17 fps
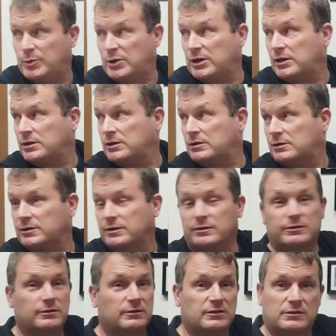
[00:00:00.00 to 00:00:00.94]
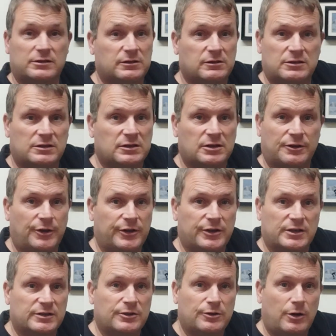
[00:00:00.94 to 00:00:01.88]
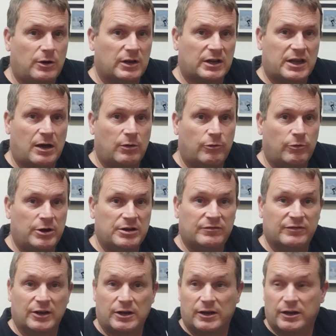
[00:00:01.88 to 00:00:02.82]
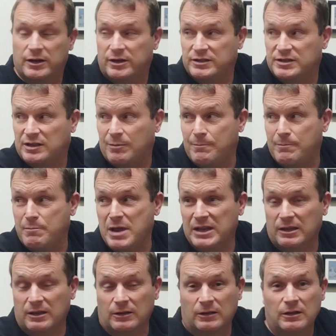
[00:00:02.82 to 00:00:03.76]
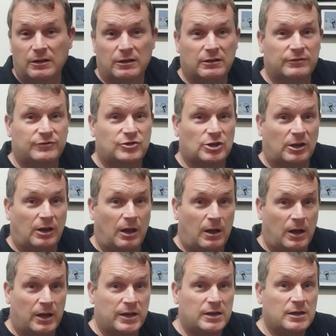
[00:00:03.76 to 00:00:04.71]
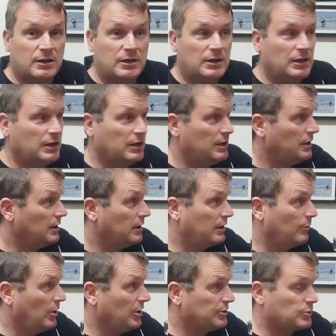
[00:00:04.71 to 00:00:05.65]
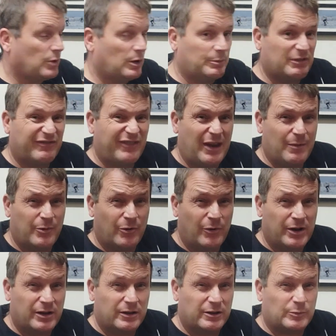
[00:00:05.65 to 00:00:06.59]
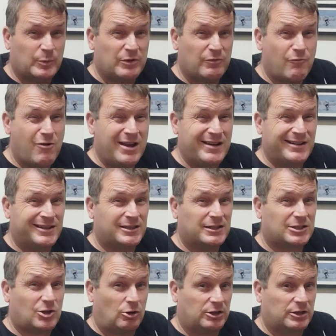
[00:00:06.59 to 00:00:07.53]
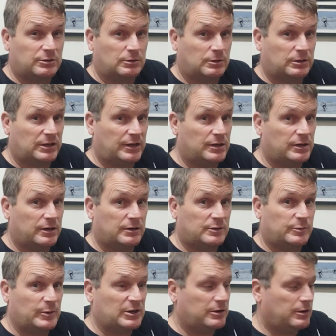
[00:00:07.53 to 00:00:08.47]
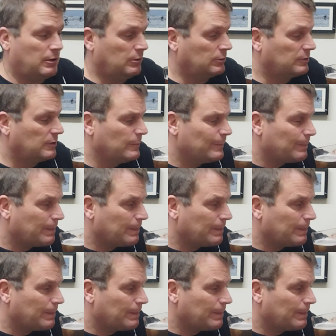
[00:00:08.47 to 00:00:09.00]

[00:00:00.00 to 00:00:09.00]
But tonight is not a Gower evening. It is the middle of July, and it might as well be February. It's been raining solid all day, and it's been cold.